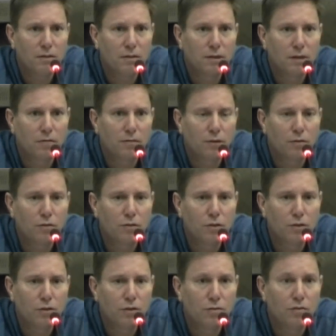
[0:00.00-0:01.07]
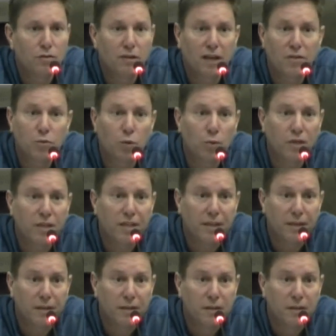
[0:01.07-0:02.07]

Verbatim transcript: tell folks good news, and that's what we did.